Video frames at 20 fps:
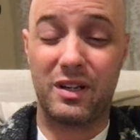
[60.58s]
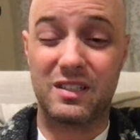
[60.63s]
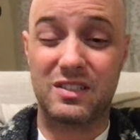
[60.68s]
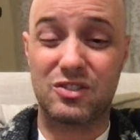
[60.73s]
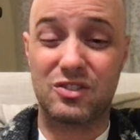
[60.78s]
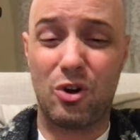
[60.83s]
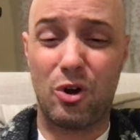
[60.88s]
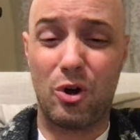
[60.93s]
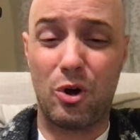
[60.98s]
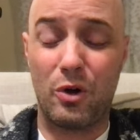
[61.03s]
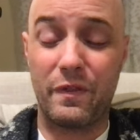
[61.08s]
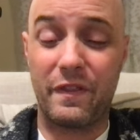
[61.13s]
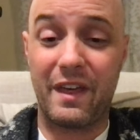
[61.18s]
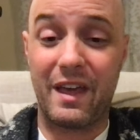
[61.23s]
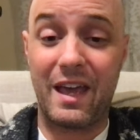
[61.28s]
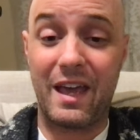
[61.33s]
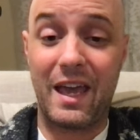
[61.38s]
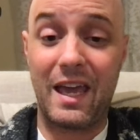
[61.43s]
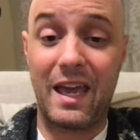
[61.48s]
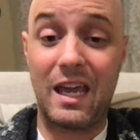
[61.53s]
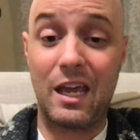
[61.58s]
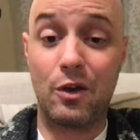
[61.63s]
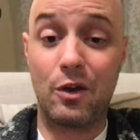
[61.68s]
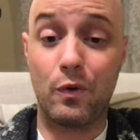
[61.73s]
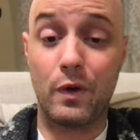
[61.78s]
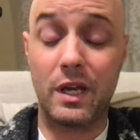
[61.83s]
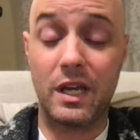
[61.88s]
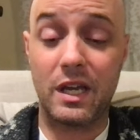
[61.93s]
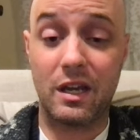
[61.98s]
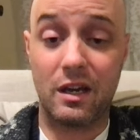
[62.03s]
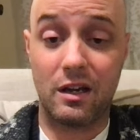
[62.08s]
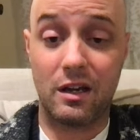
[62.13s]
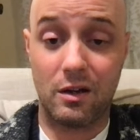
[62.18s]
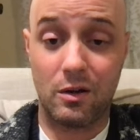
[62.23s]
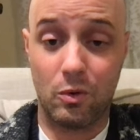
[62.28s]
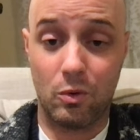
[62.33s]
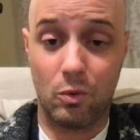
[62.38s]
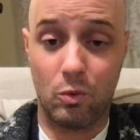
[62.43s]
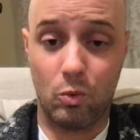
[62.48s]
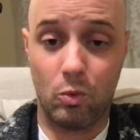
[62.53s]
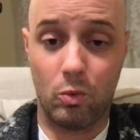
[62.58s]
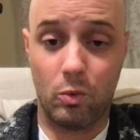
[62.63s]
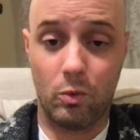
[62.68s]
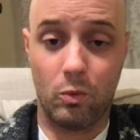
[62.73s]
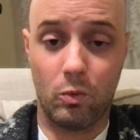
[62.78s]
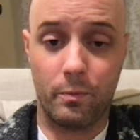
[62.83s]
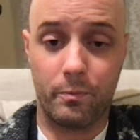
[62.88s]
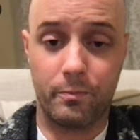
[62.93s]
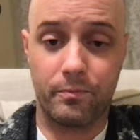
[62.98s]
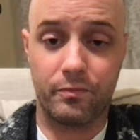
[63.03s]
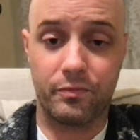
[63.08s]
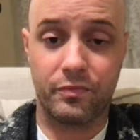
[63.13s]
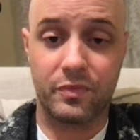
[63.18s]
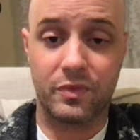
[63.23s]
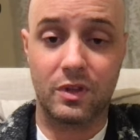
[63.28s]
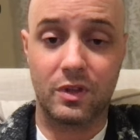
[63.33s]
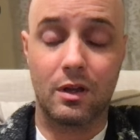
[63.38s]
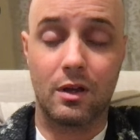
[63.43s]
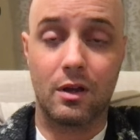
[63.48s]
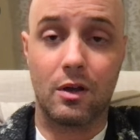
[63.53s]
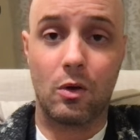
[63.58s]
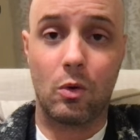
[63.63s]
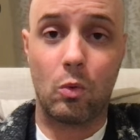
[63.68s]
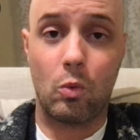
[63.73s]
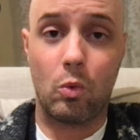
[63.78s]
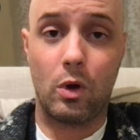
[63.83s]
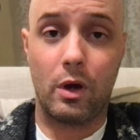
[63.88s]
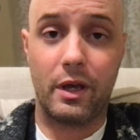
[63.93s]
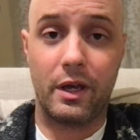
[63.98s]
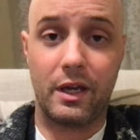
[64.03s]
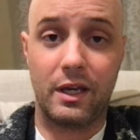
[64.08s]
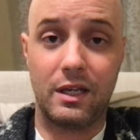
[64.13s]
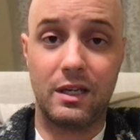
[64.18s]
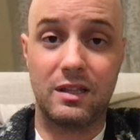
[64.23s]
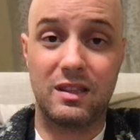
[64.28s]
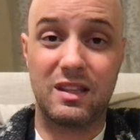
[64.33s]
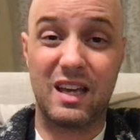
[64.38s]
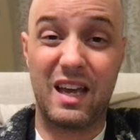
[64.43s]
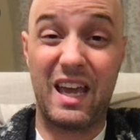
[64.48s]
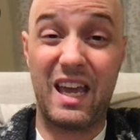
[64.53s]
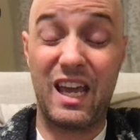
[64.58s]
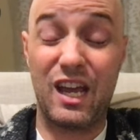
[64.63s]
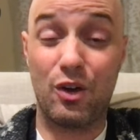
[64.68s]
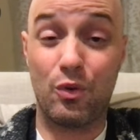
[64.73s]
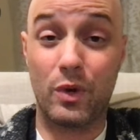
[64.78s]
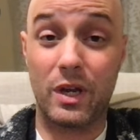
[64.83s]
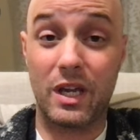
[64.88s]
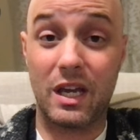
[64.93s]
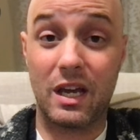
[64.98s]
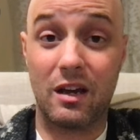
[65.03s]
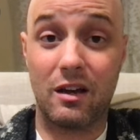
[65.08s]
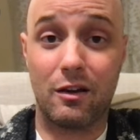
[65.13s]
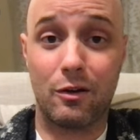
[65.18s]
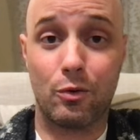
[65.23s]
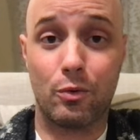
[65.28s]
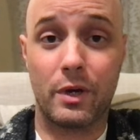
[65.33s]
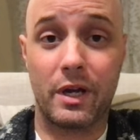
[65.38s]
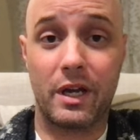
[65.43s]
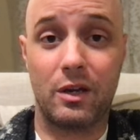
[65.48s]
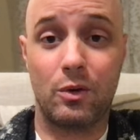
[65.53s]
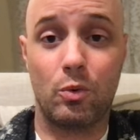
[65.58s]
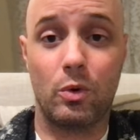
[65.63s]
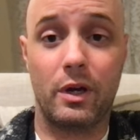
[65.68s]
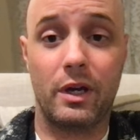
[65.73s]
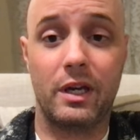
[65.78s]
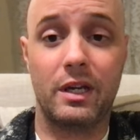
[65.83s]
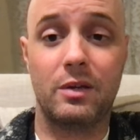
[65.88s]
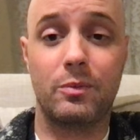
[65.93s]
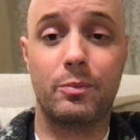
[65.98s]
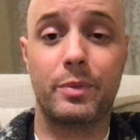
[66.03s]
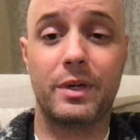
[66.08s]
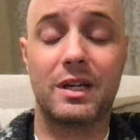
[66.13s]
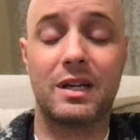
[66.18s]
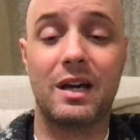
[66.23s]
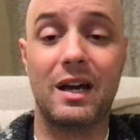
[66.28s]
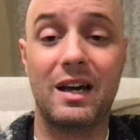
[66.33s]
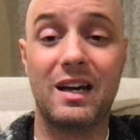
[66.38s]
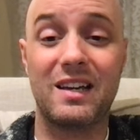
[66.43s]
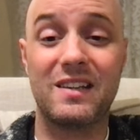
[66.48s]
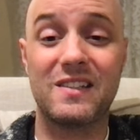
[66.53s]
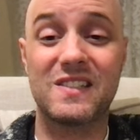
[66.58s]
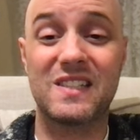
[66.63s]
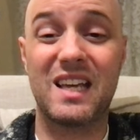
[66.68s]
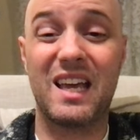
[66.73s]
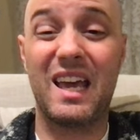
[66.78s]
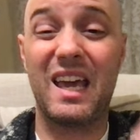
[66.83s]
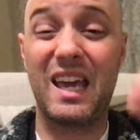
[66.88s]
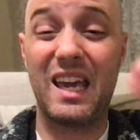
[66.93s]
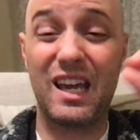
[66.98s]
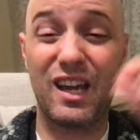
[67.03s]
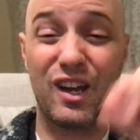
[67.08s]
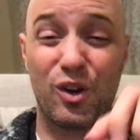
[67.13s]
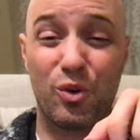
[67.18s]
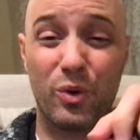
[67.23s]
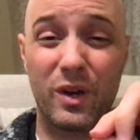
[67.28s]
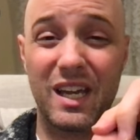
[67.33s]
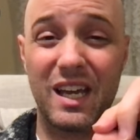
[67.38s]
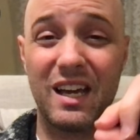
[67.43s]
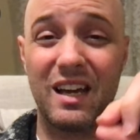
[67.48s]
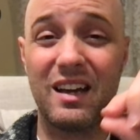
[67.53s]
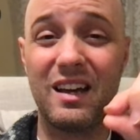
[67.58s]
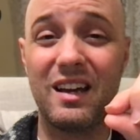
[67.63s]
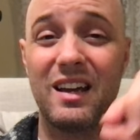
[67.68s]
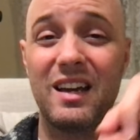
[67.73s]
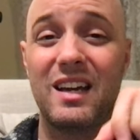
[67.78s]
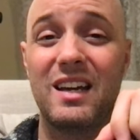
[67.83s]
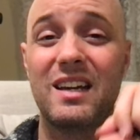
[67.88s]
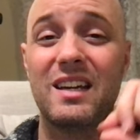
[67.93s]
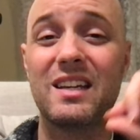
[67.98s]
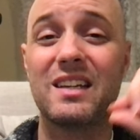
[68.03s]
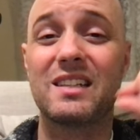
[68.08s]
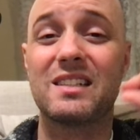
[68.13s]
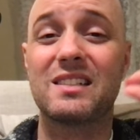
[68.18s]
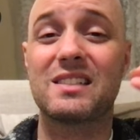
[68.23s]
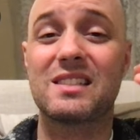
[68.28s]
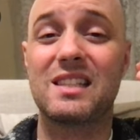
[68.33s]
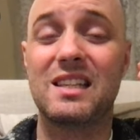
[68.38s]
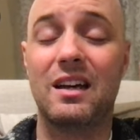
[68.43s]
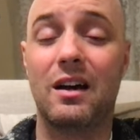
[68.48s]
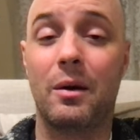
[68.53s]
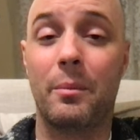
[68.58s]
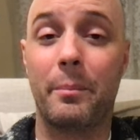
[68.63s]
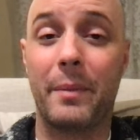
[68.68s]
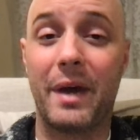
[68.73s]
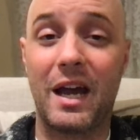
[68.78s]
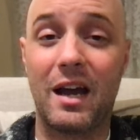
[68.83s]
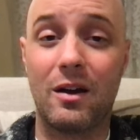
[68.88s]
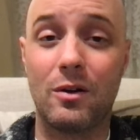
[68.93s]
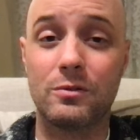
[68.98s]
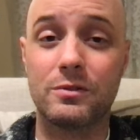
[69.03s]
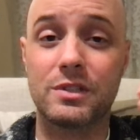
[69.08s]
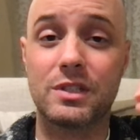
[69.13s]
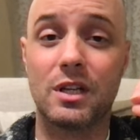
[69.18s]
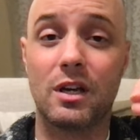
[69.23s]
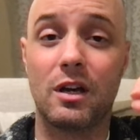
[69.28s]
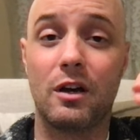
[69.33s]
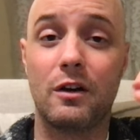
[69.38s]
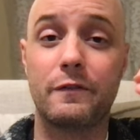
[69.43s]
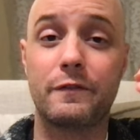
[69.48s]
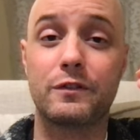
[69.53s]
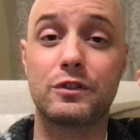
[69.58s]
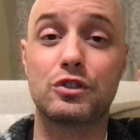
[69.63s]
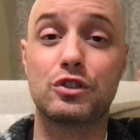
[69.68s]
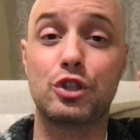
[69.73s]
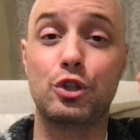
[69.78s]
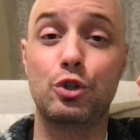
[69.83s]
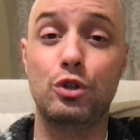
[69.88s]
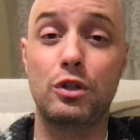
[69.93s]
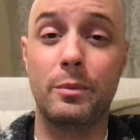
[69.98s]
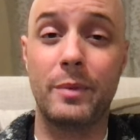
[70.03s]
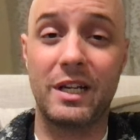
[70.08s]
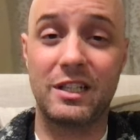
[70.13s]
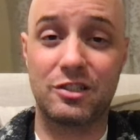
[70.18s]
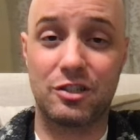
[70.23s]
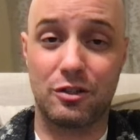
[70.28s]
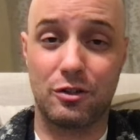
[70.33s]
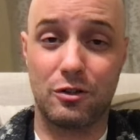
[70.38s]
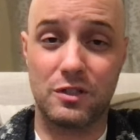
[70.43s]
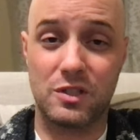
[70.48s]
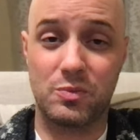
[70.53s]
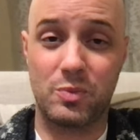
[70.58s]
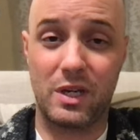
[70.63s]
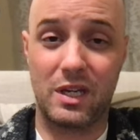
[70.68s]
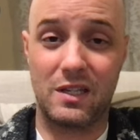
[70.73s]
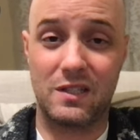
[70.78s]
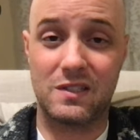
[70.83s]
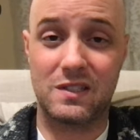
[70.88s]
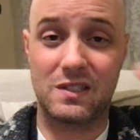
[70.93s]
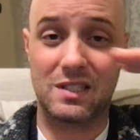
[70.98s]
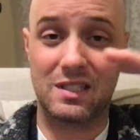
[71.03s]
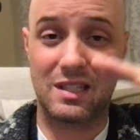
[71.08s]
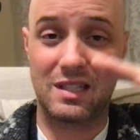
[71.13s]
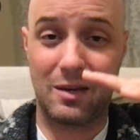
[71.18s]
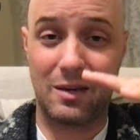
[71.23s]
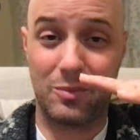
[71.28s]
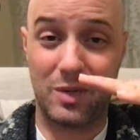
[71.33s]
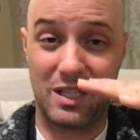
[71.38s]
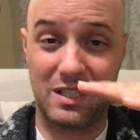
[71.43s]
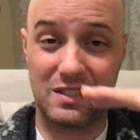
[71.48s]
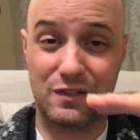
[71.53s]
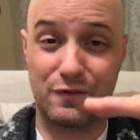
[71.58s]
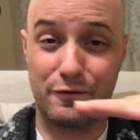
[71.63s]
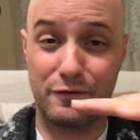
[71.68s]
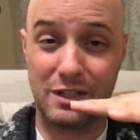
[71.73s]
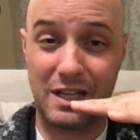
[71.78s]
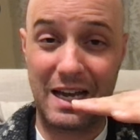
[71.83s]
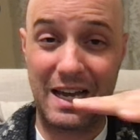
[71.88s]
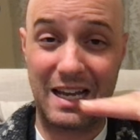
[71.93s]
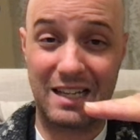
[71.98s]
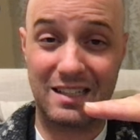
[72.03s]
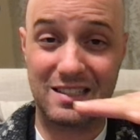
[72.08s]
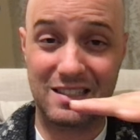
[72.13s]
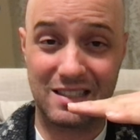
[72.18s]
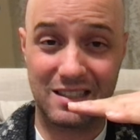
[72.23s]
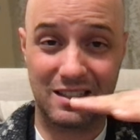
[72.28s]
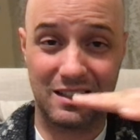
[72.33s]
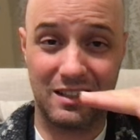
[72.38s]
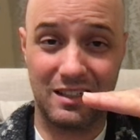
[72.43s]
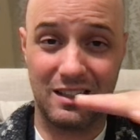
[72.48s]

it's called the area way, the area array way, because area is the amount of two-dimensional space. That means flat,